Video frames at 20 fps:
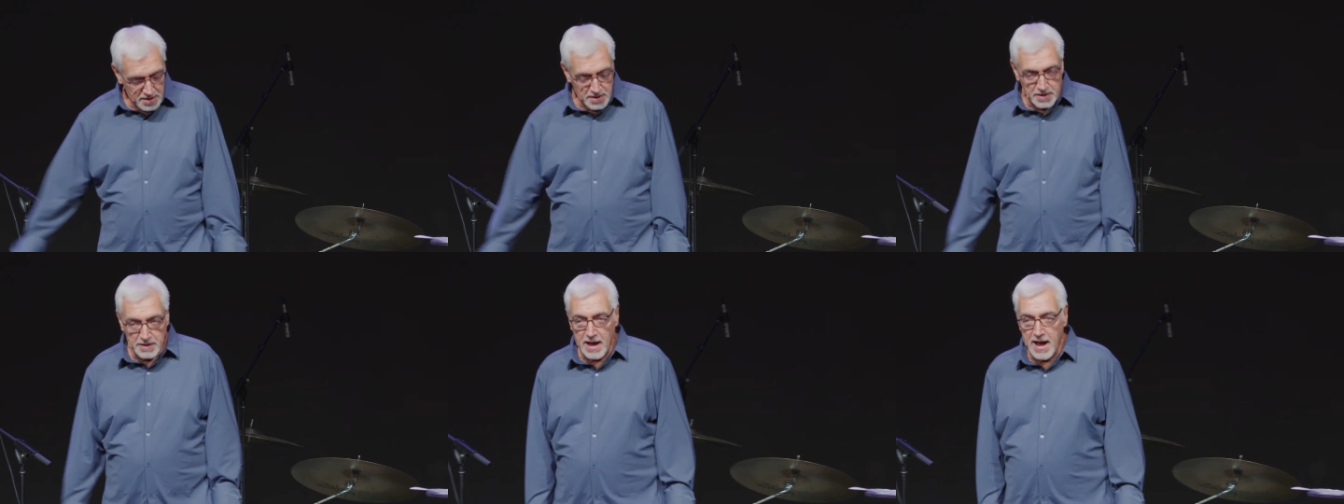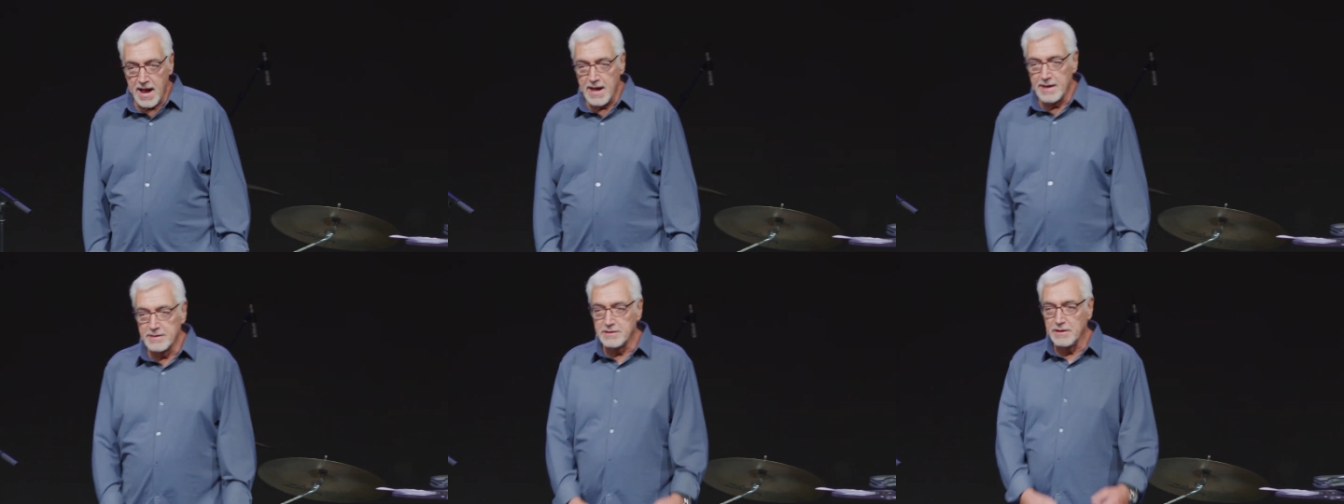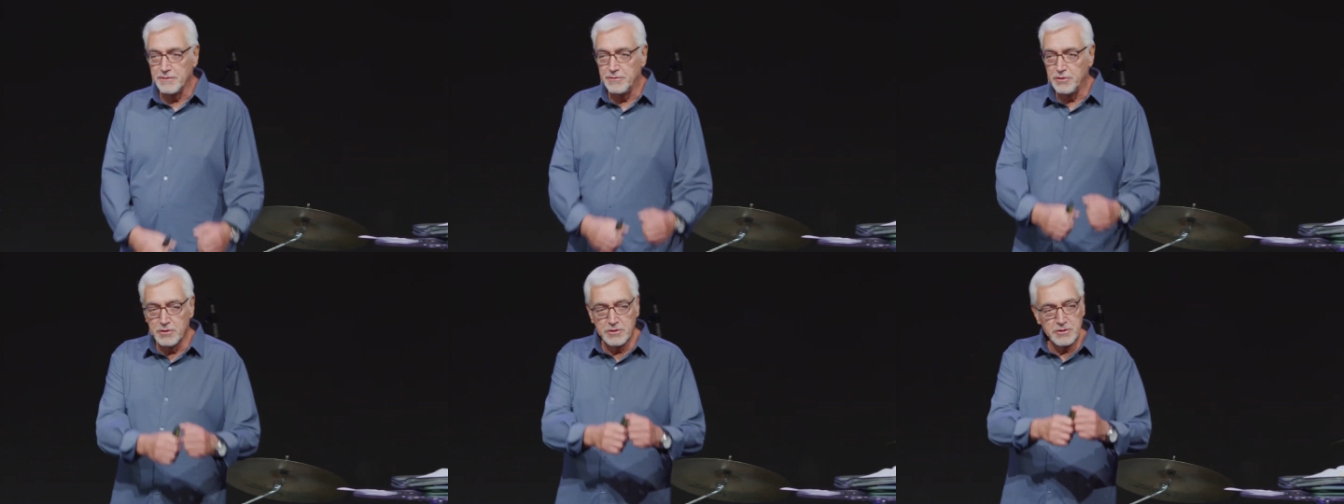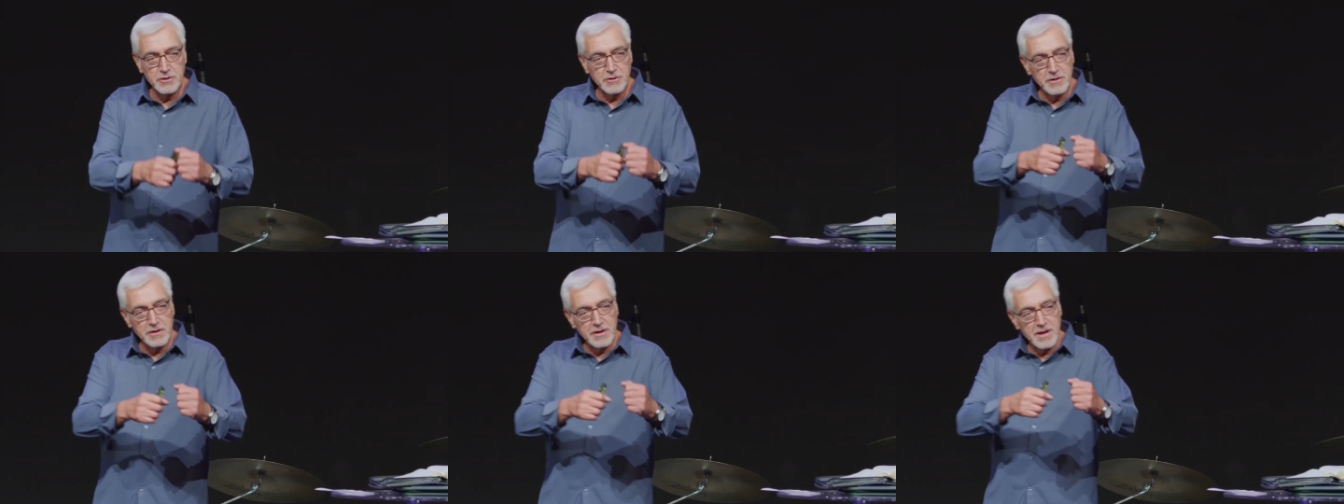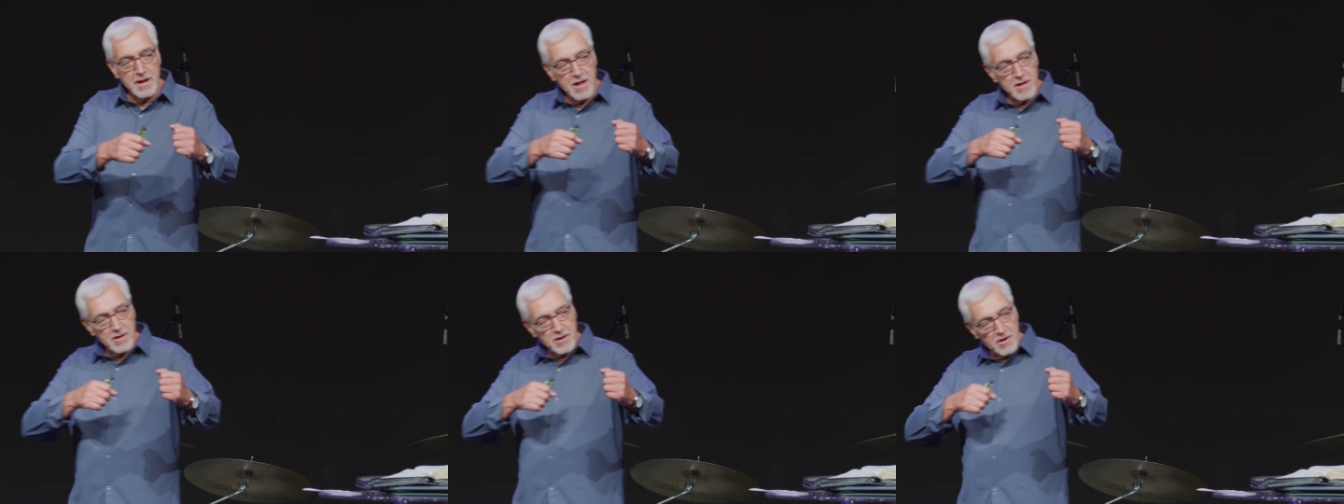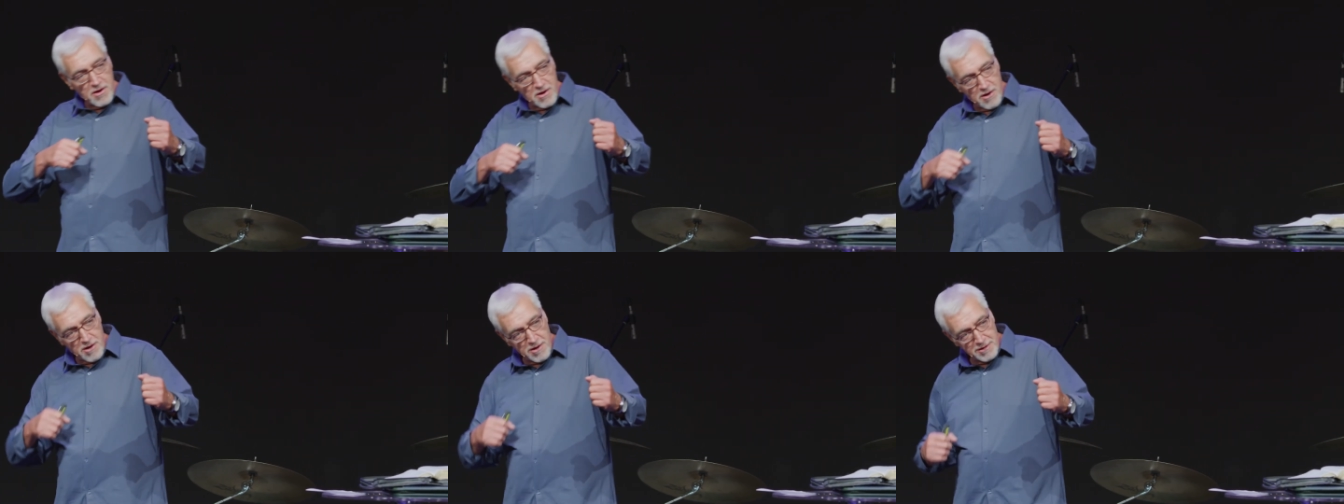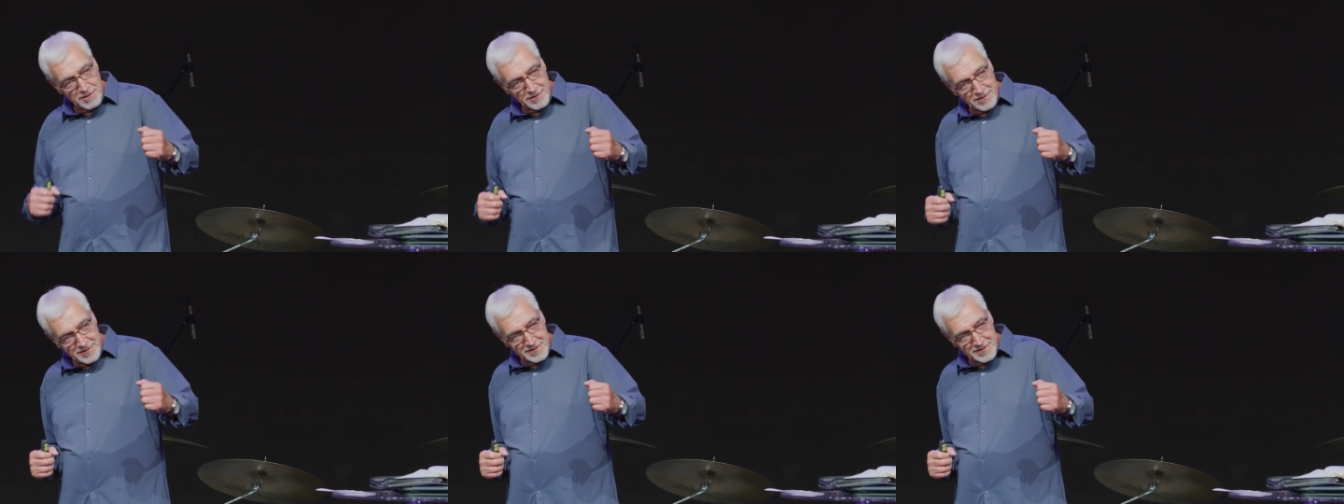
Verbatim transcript: Guys, if you're turning to alcohol